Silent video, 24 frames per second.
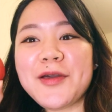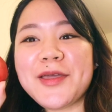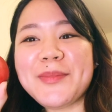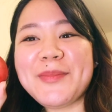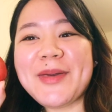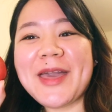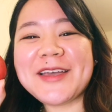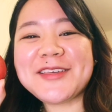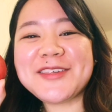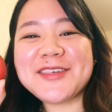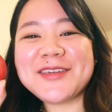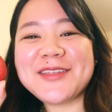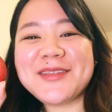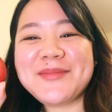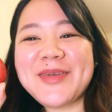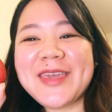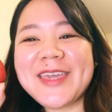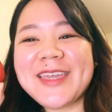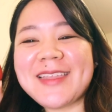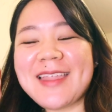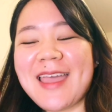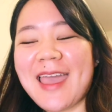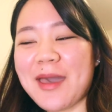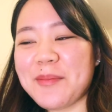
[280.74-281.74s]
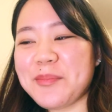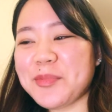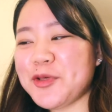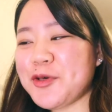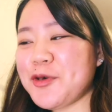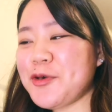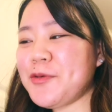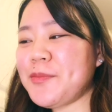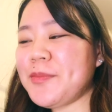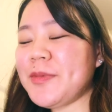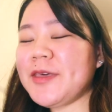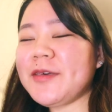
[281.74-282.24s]
Okay, I'm actually gonna make an apple
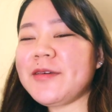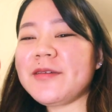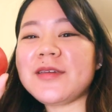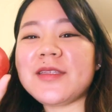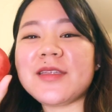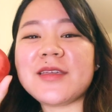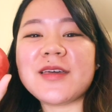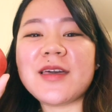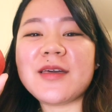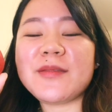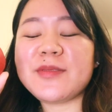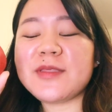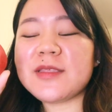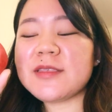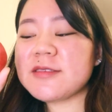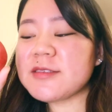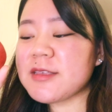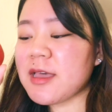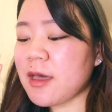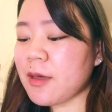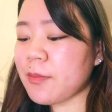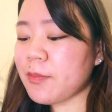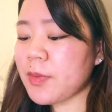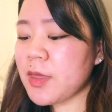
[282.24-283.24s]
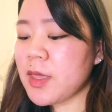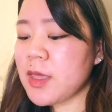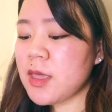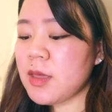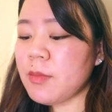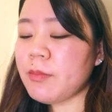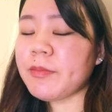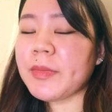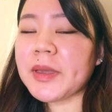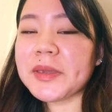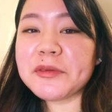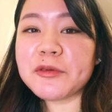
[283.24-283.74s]
oatmeal. I'm gonna cut this up,
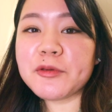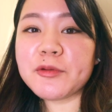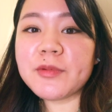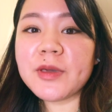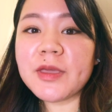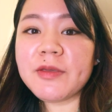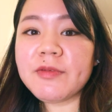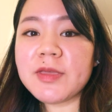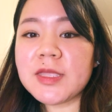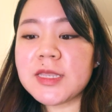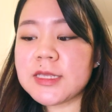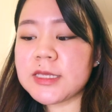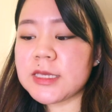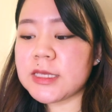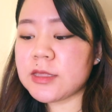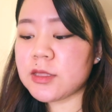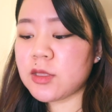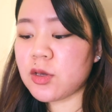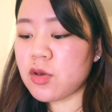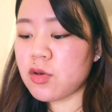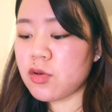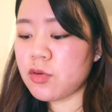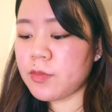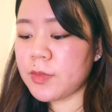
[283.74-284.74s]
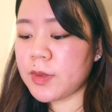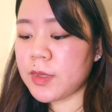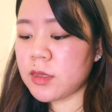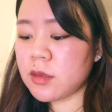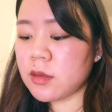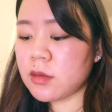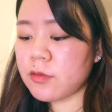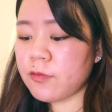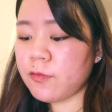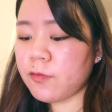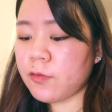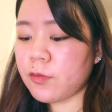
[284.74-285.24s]
microwave it in the
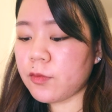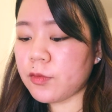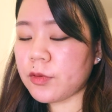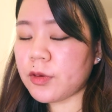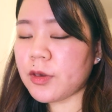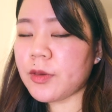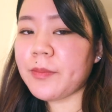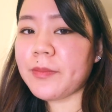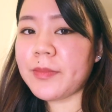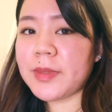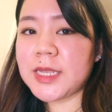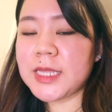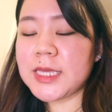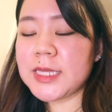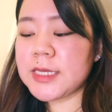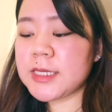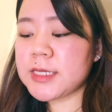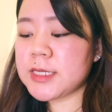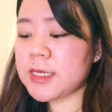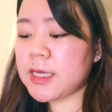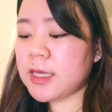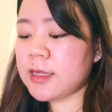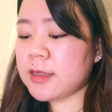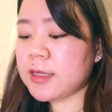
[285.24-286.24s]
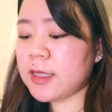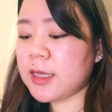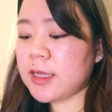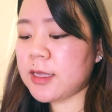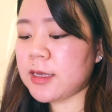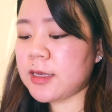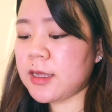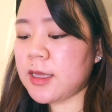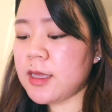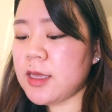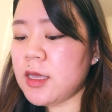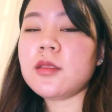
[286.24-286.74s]
oatmeal for a minute, and
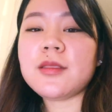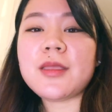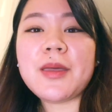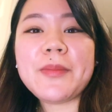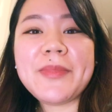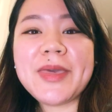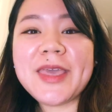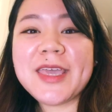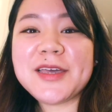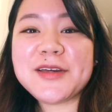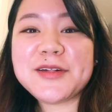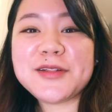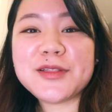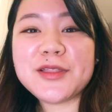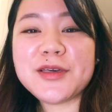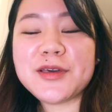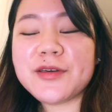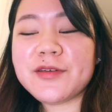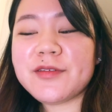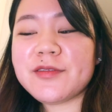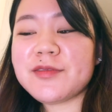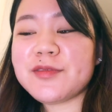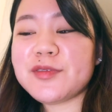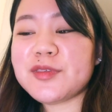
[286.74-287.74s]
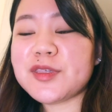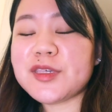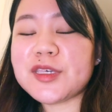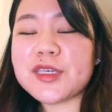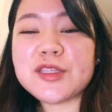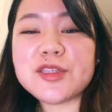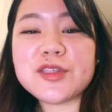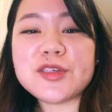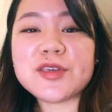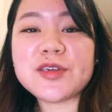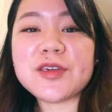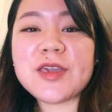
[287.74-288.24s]
then nutmeg, cloves,
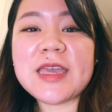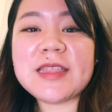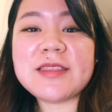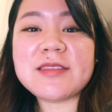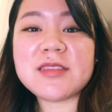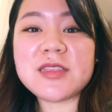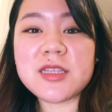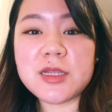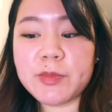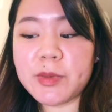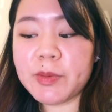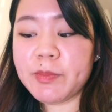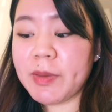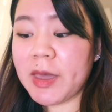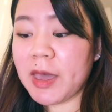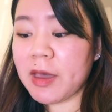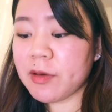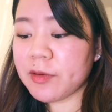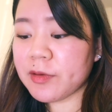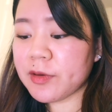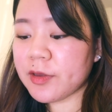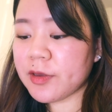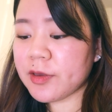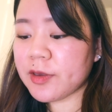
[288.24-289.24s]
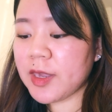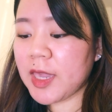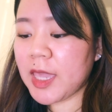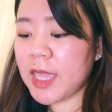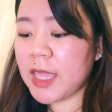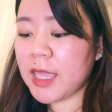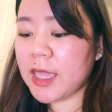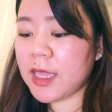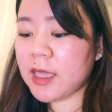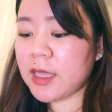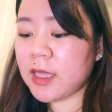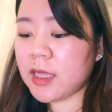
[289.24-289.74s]
ginger, and cinnamon powder,
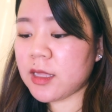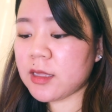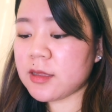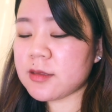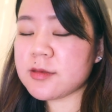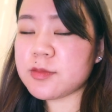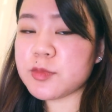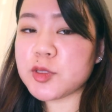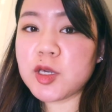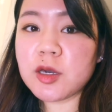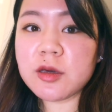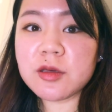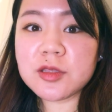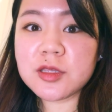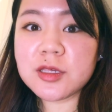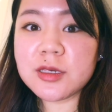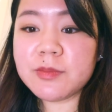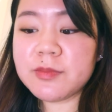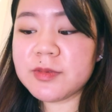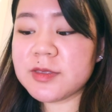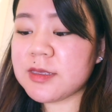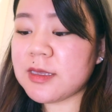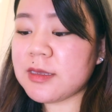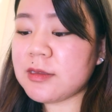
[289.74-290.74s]
and some chocolate chips.